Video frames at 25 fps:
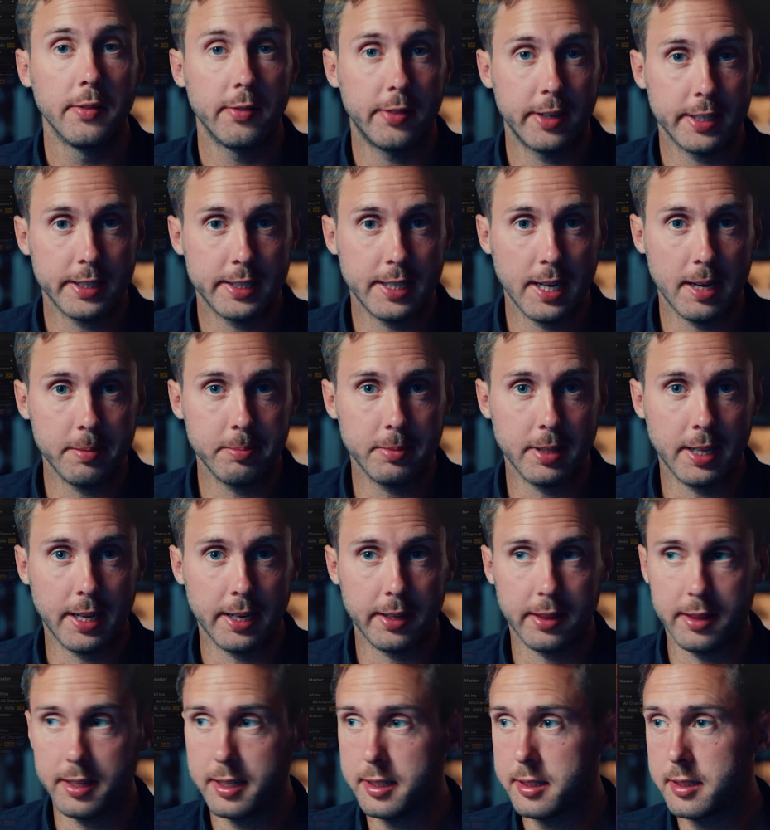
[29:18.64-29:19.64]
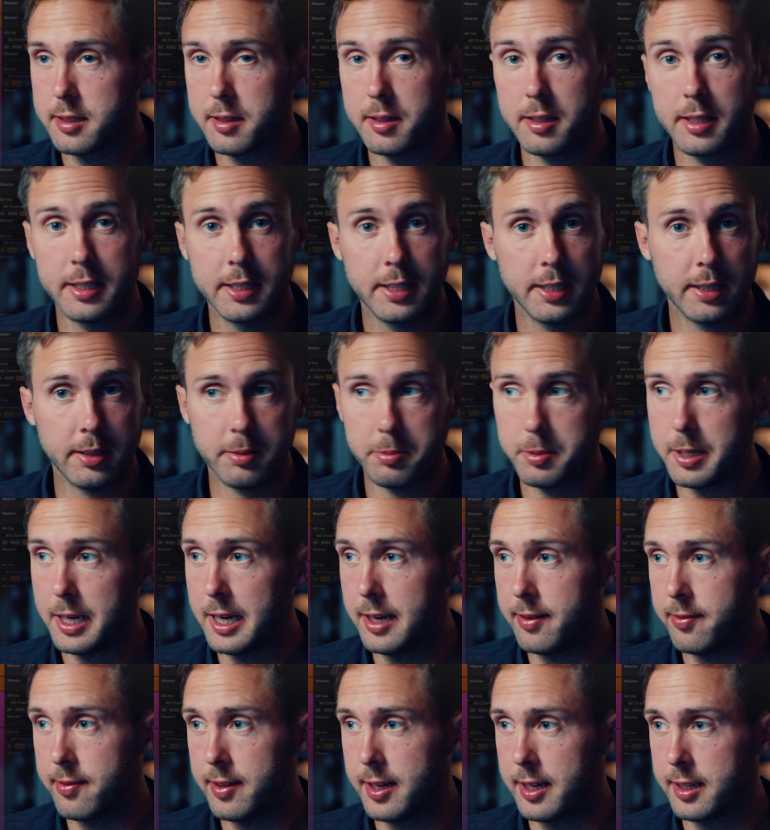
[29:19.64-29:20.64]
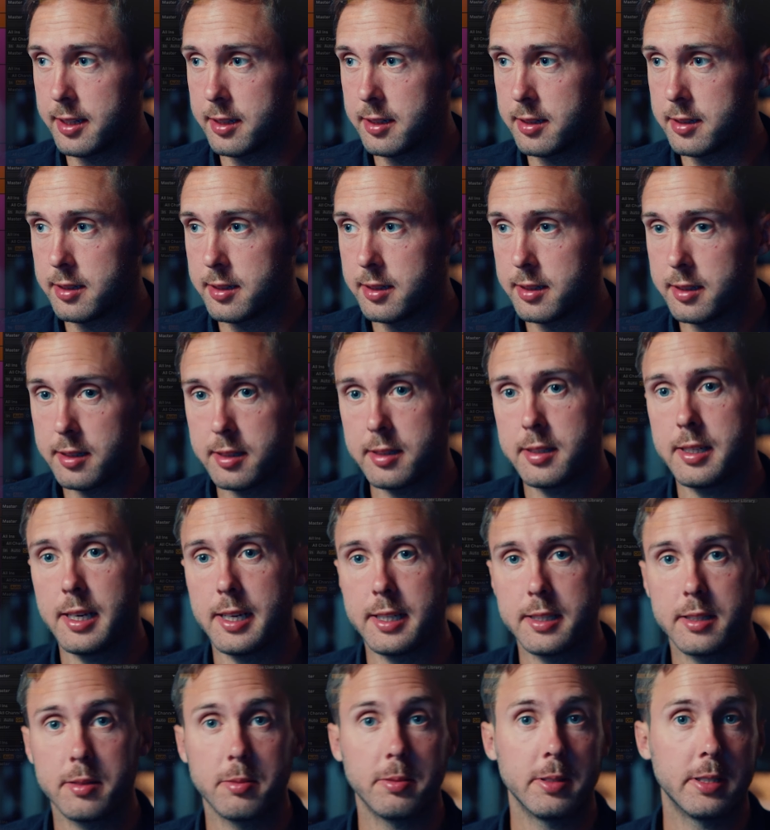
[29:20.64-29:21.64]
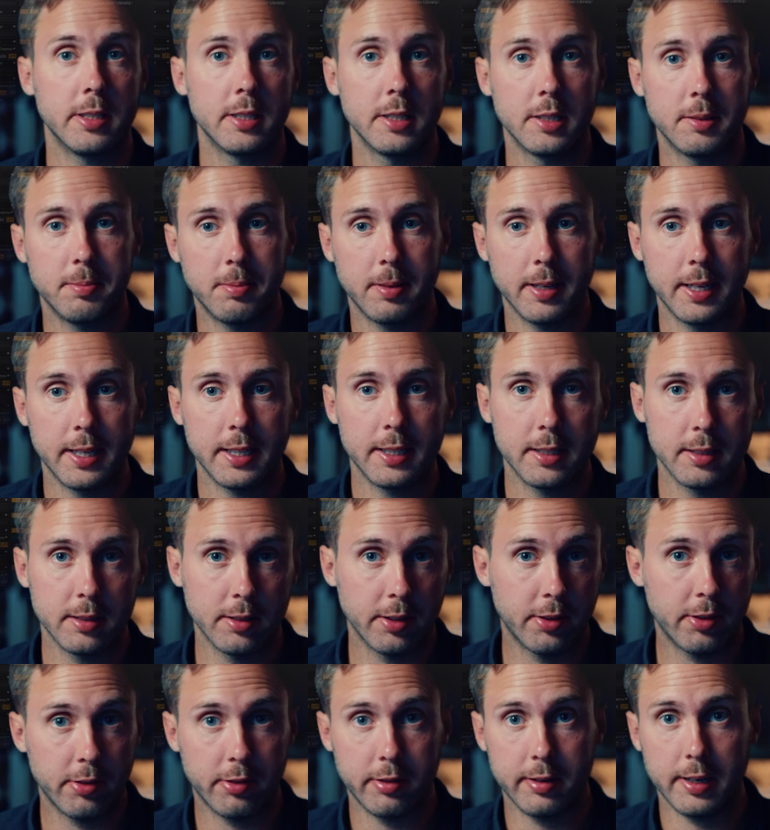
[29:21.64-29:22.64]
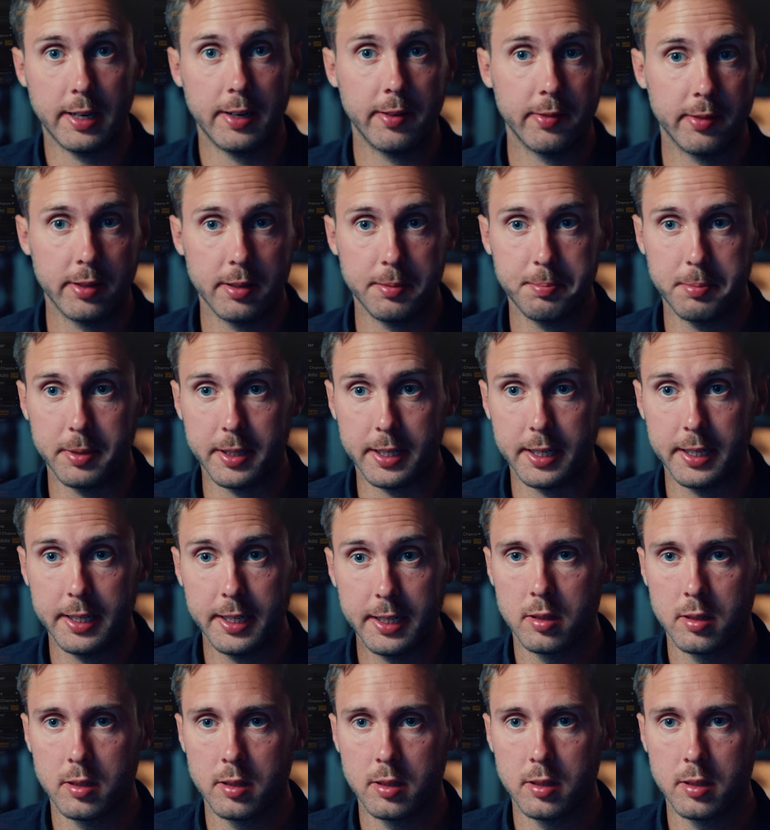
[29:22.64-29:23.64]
For example, like this, here we have like the synthesizer which is playing throughout the beginning.